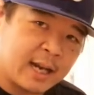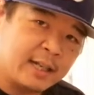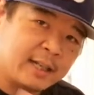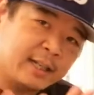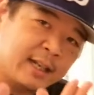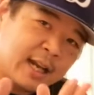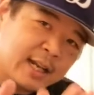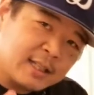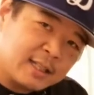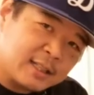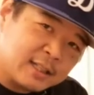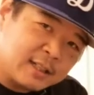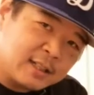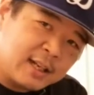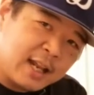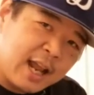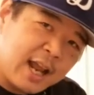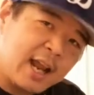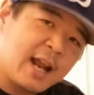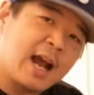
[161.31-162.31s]
And
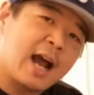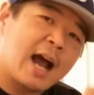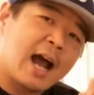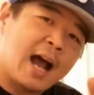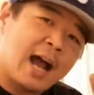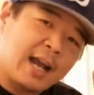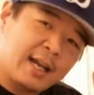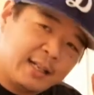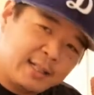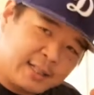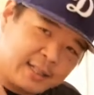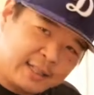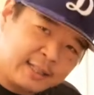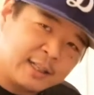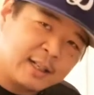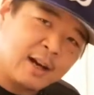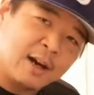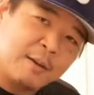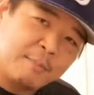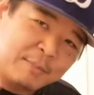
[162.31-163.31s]
yesterday, I did
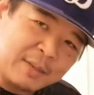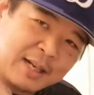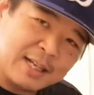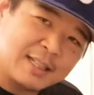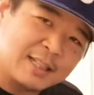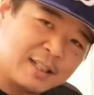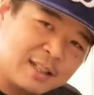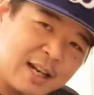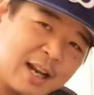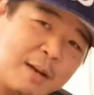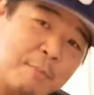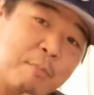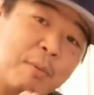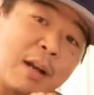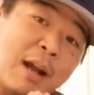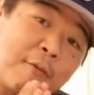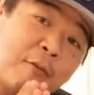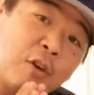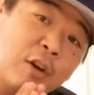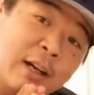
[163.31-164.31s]
come yesterday,
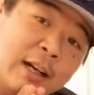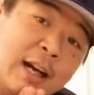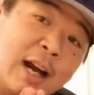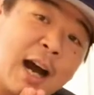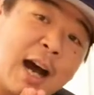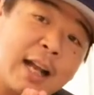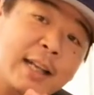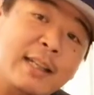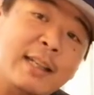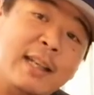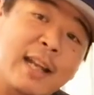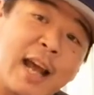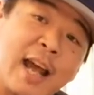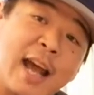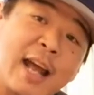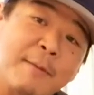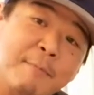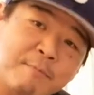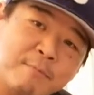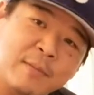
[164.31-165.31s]
but I forgot
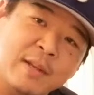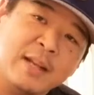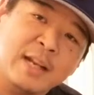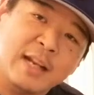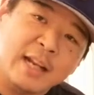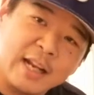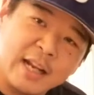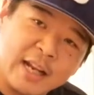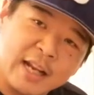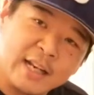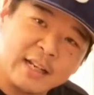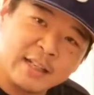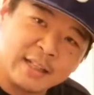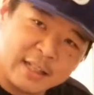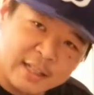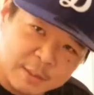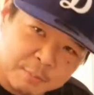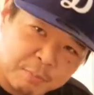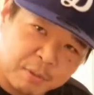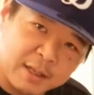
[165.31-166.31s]
that
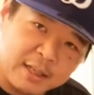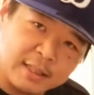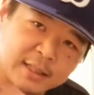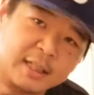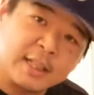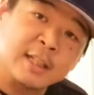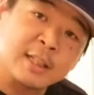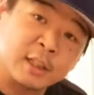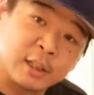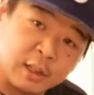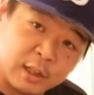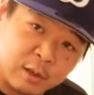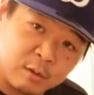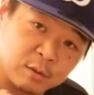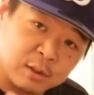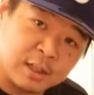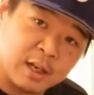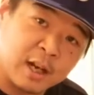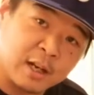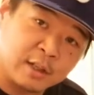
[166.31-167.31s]
this place is
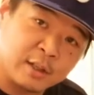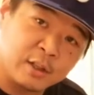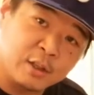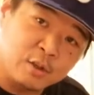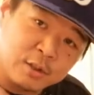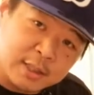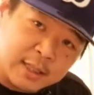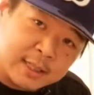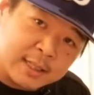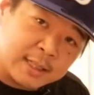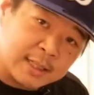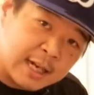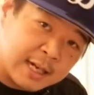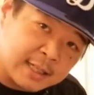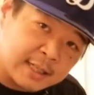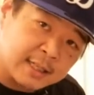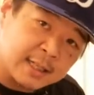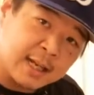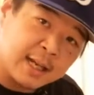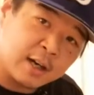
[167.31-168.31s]
closed on Tuesdays, as I
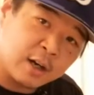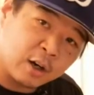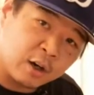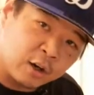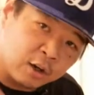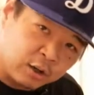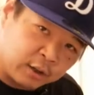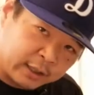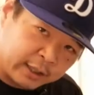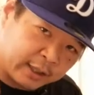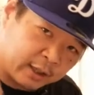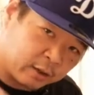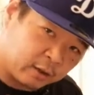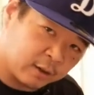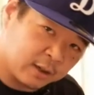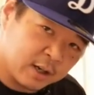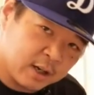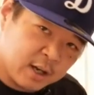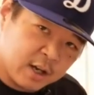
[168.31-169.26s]
said earlier.